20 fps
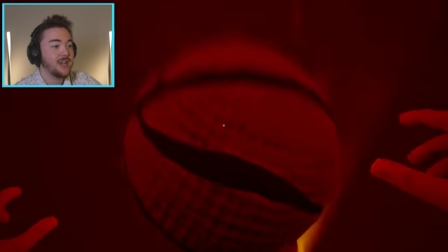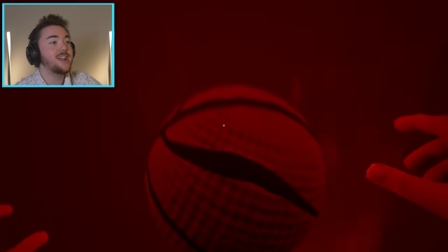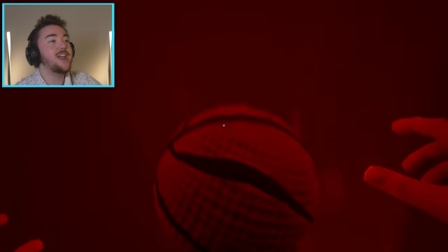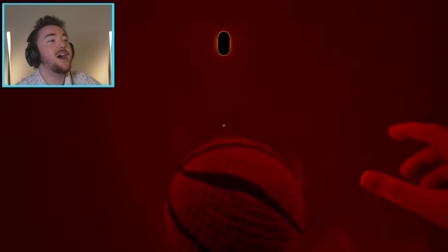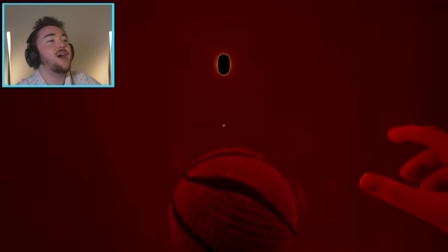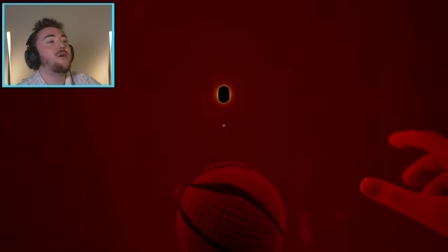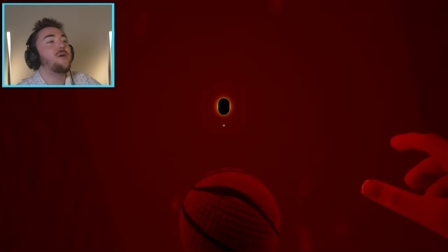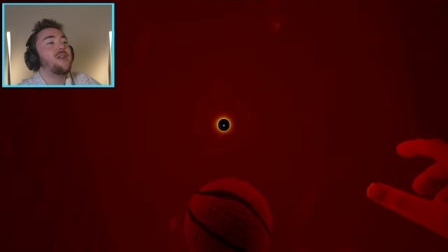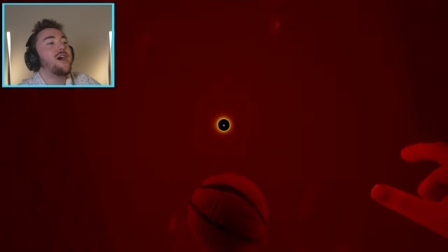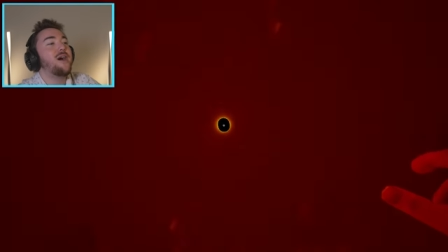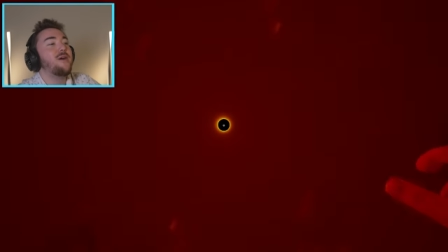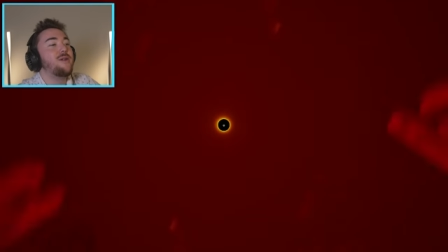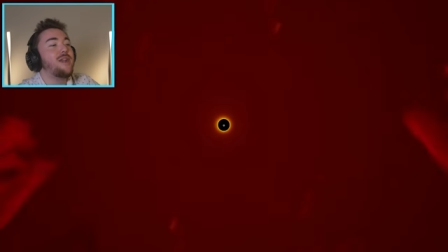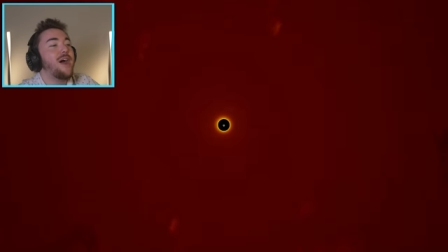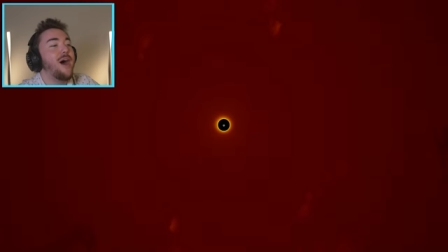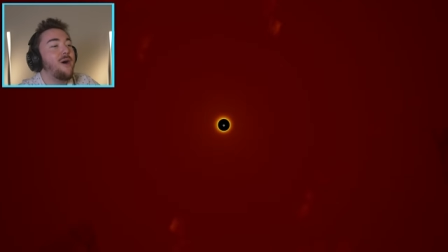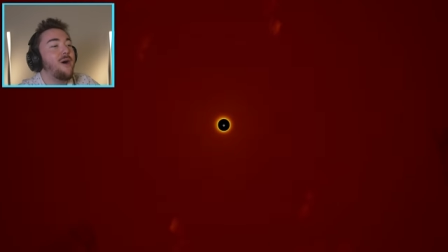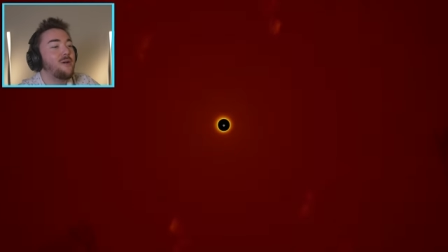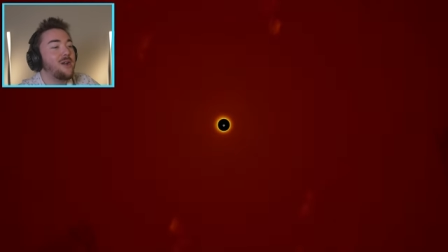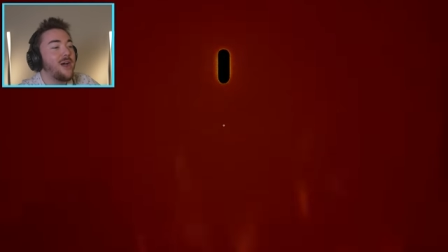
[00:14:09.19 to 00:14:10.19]
No, no,
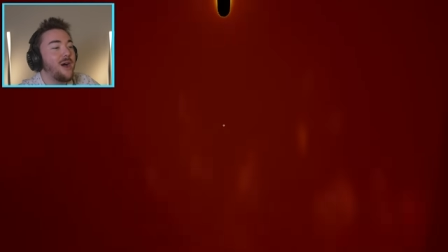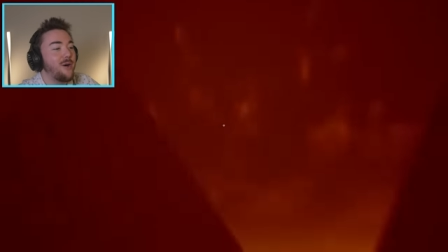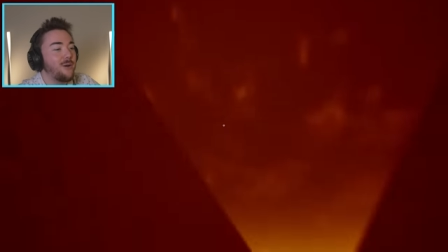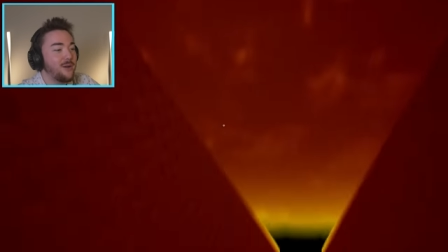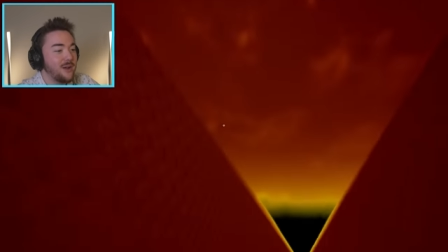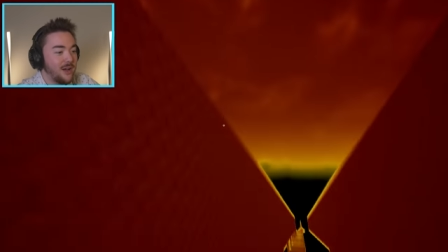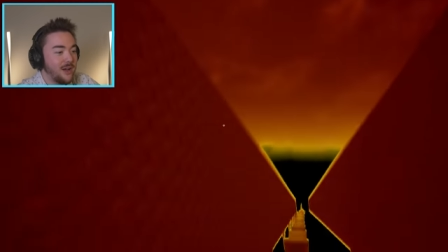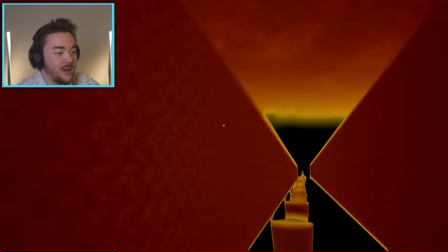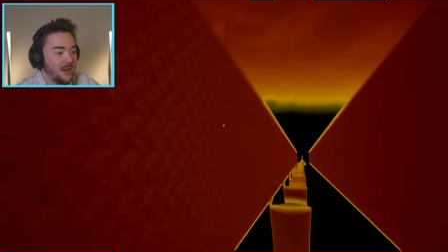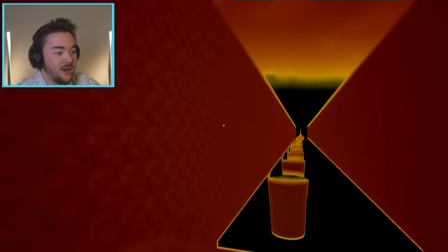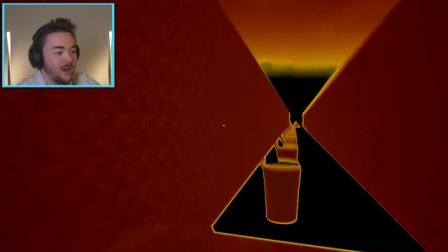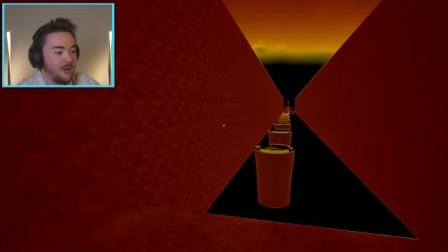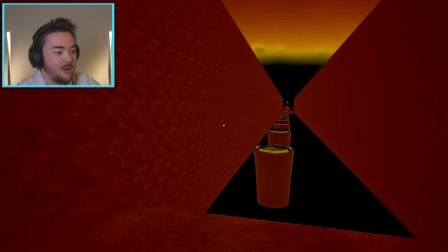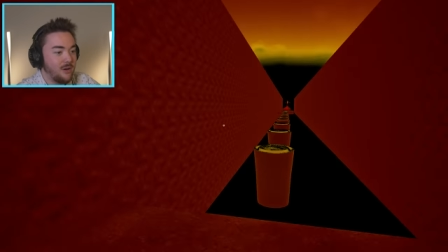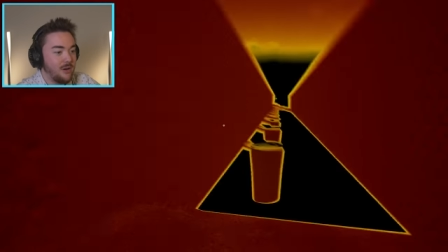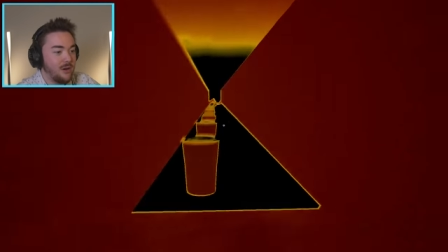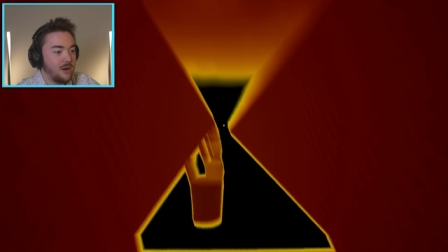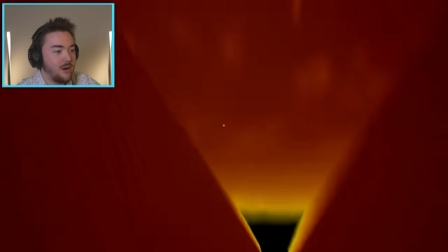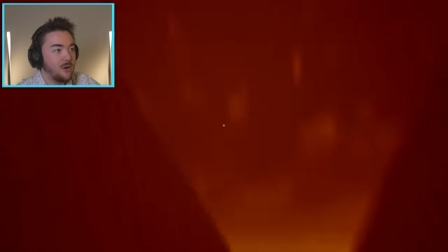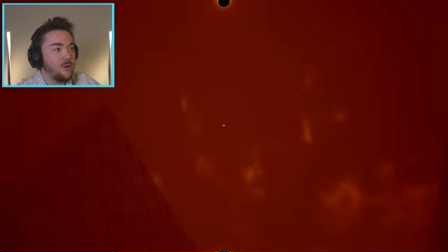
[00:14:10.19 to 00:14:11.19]
no, no.
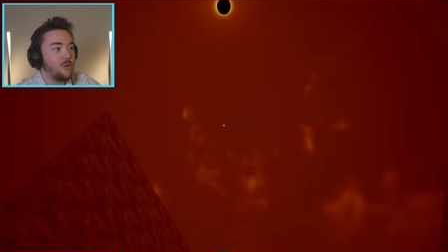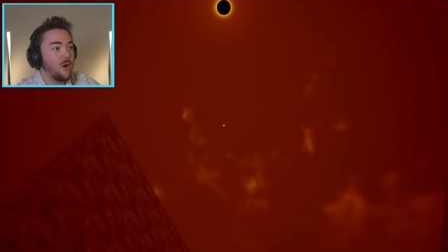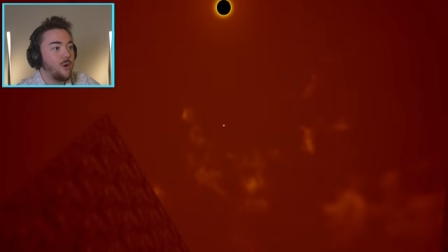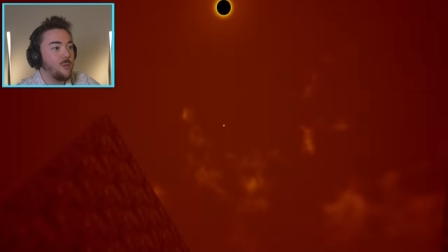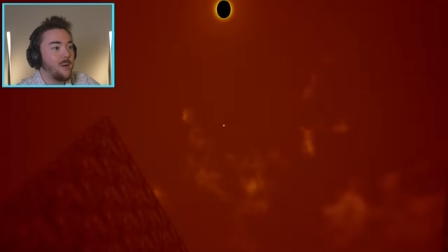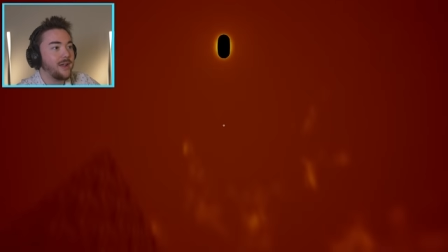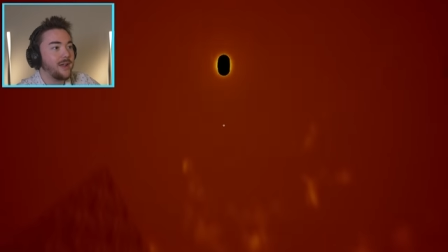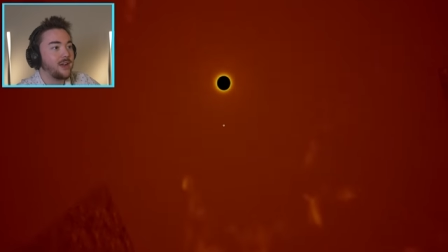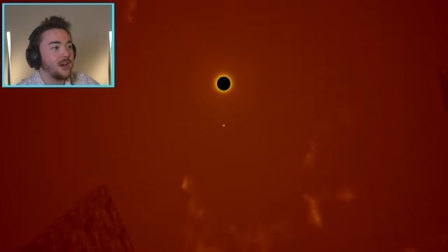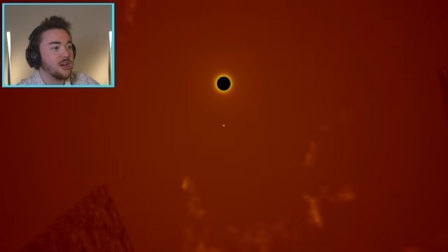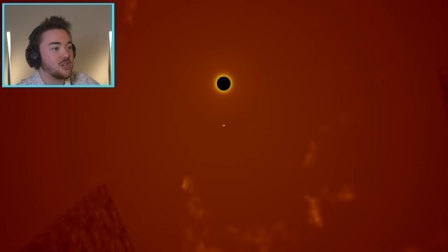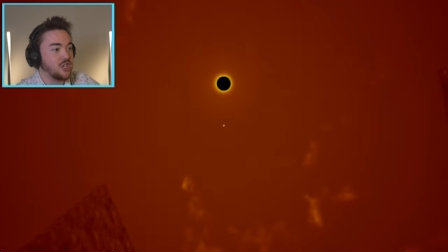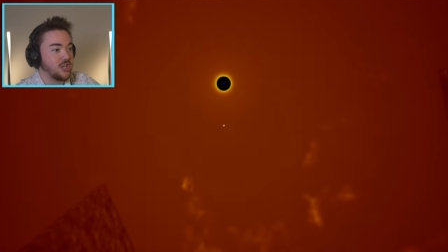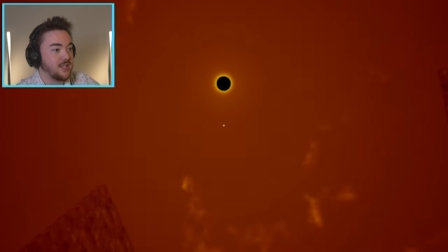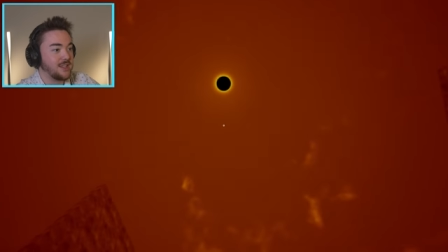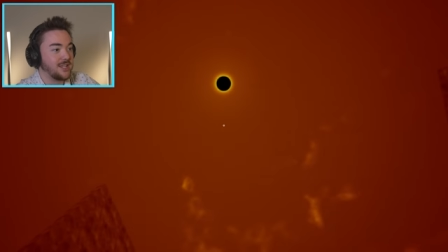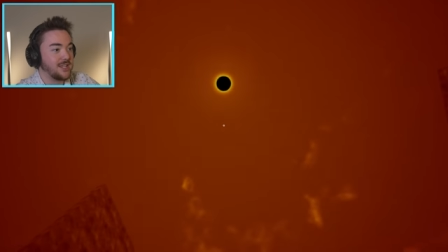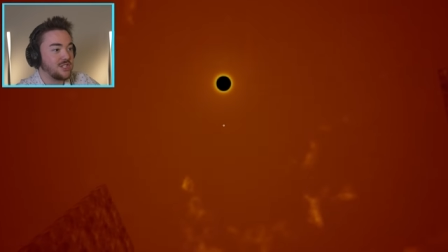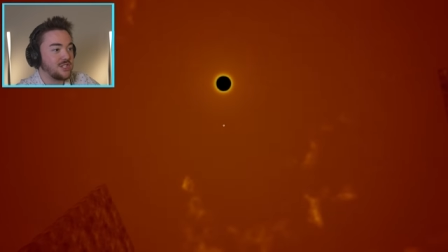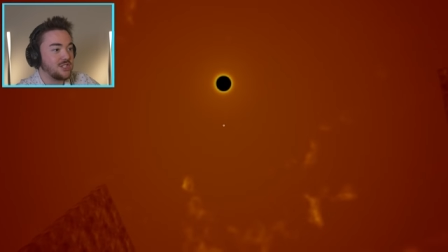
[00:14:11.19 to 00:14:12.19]
Oh, oh, oh my gosh.
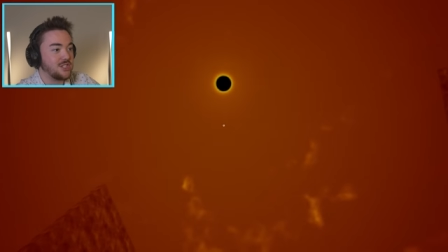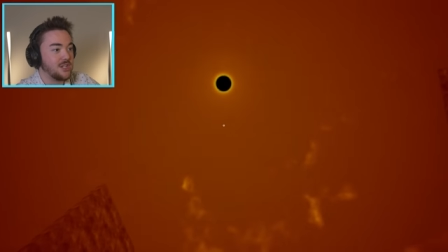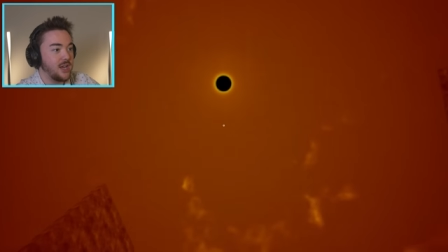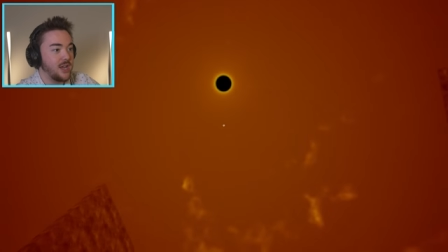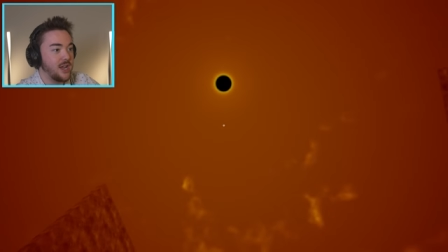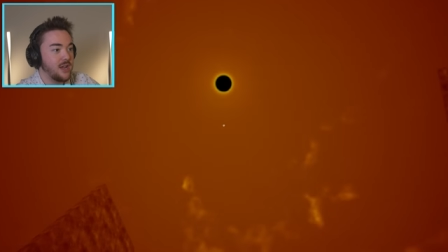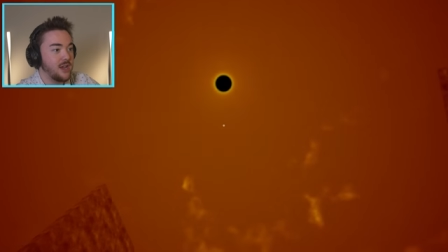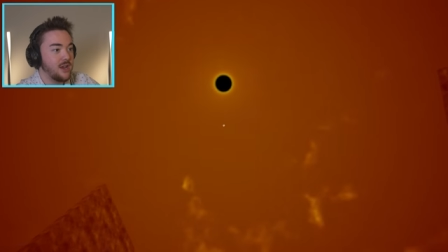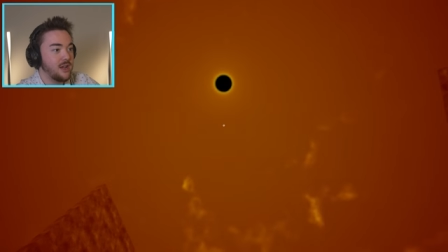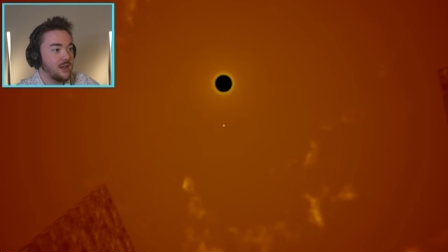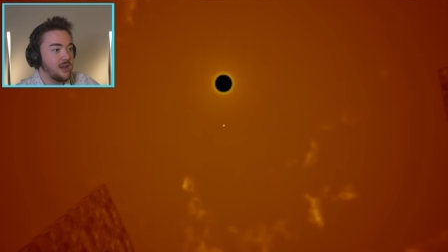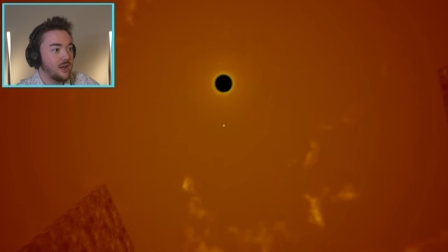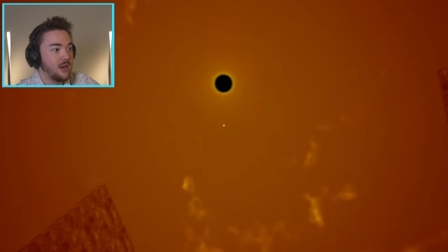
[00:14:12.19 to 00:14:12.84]
Look at the sun.